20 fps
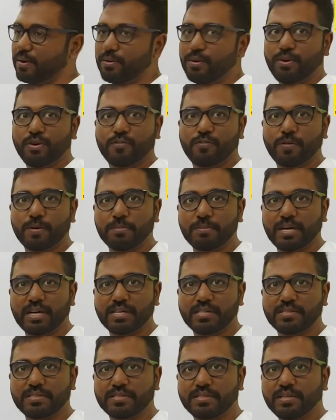look for
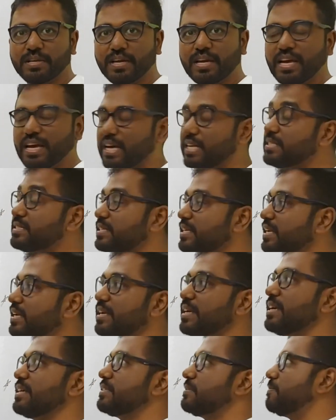Mars and
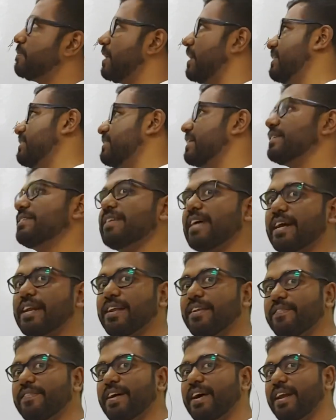see, is Mars
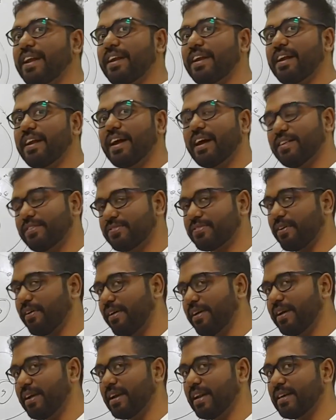exactly where I
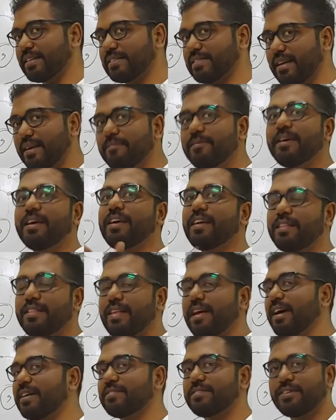saw it last time?
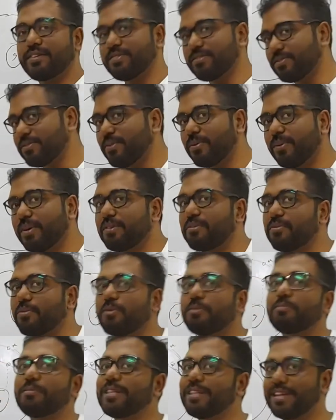The answer is no, it
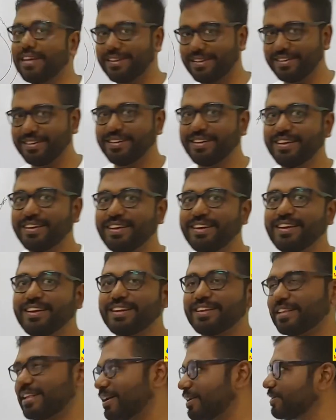won't be there.
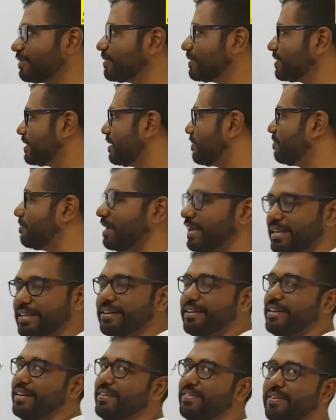Now, the
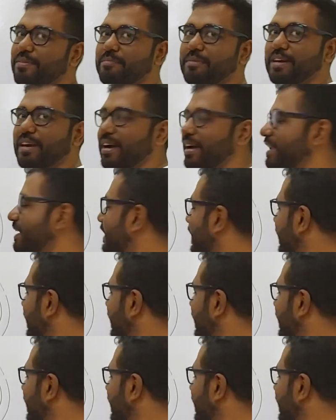main reason behind